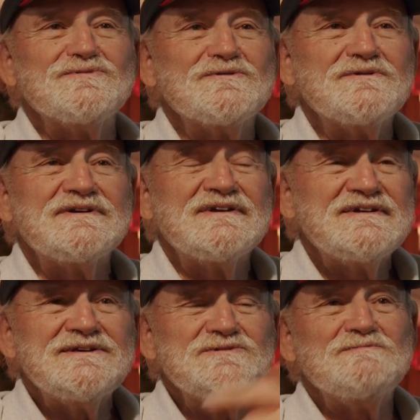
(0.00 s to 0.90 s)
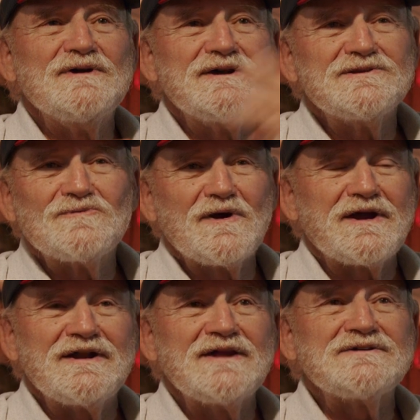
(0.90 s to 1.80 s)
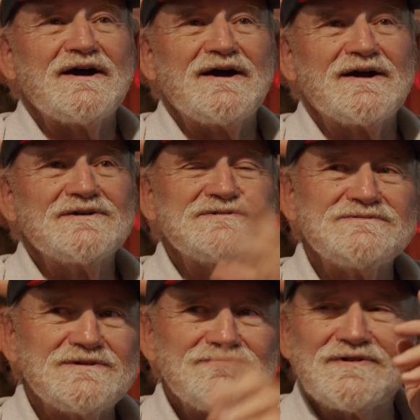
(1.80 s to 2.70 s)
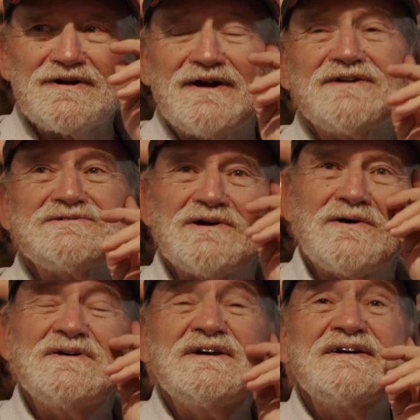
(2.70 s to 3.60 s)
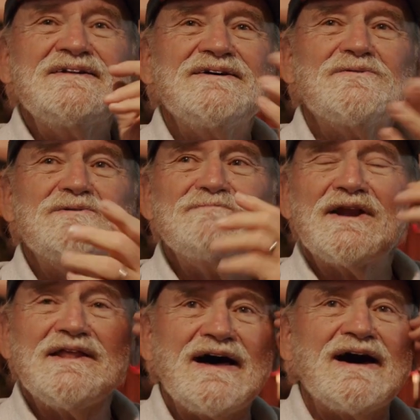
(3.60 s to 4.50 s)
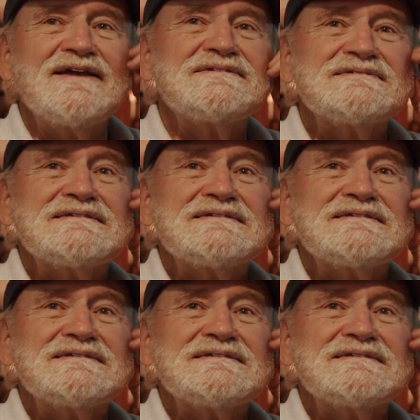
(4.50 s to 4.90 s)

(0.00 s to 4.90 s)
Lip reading: brewery. He was big into working on cars and different cars, so that would have meant a lot. Yes,